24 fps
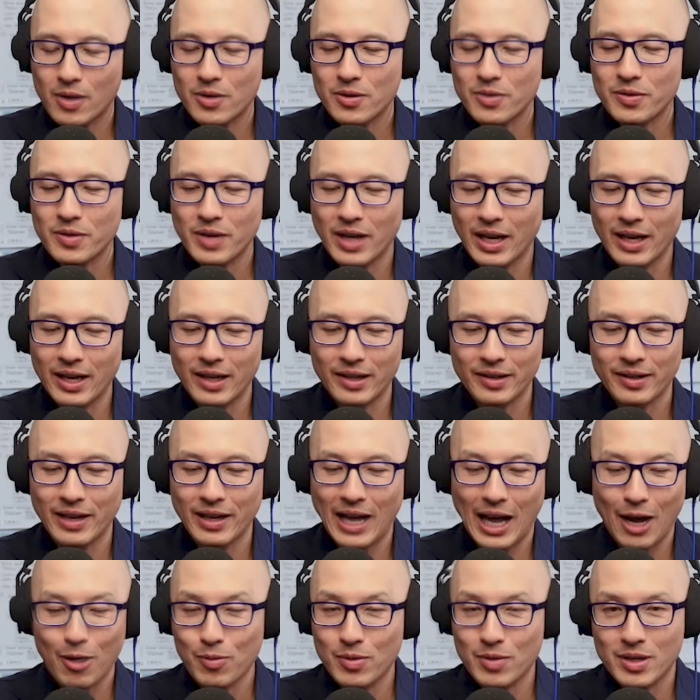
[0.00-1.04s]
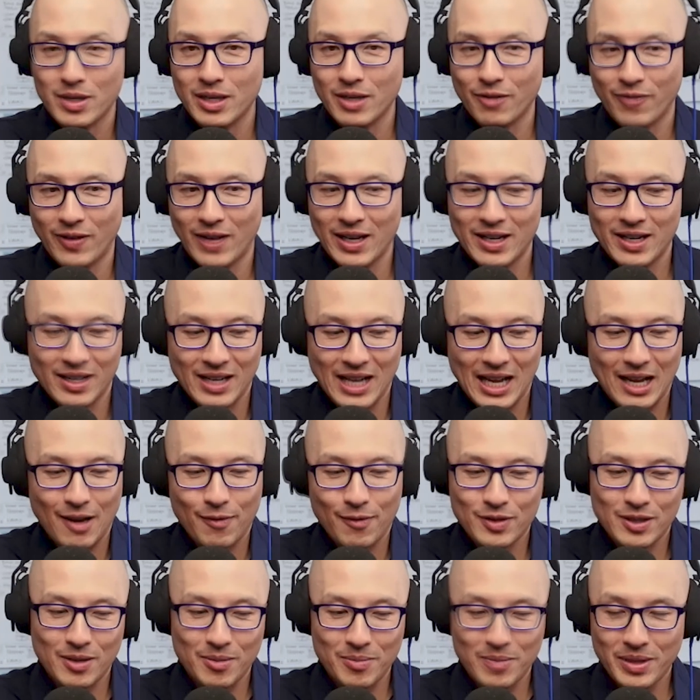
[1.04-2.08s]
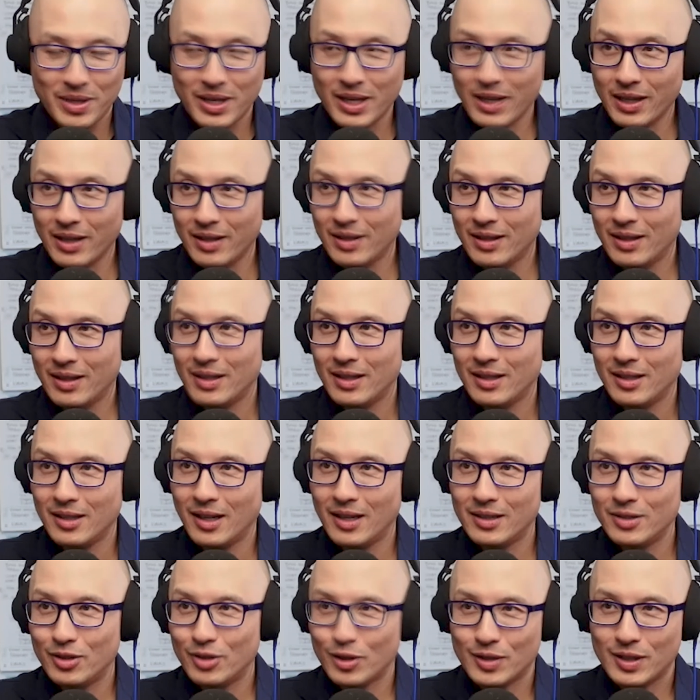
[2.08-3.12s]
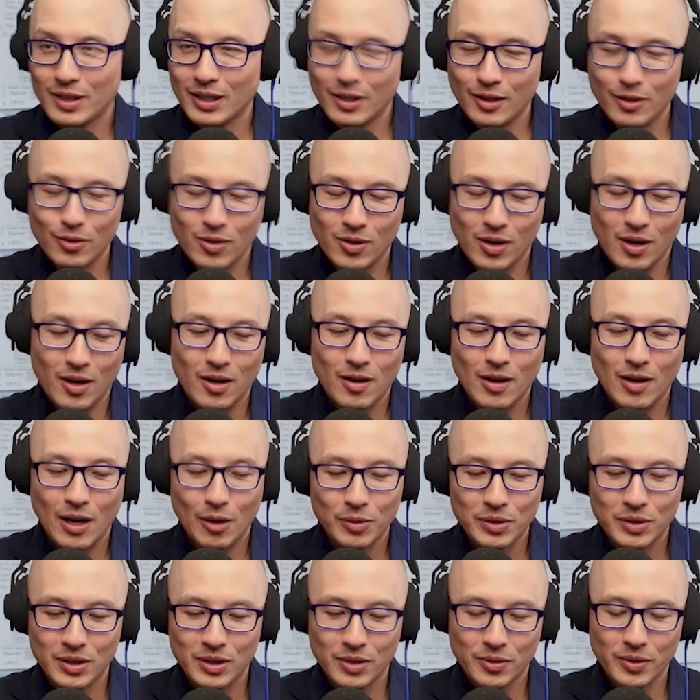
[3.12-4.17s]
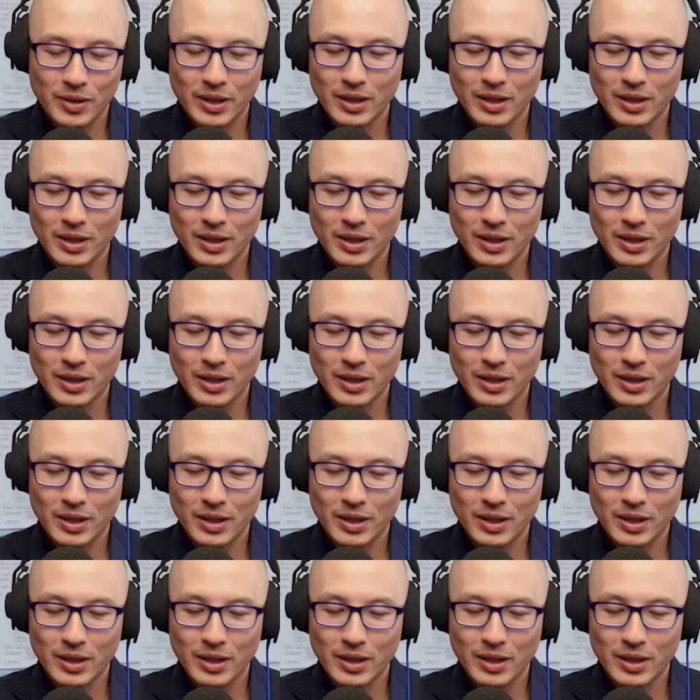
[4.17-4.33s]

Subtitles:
And I would if I didn't have somebody, just like you, Carl, I would do it.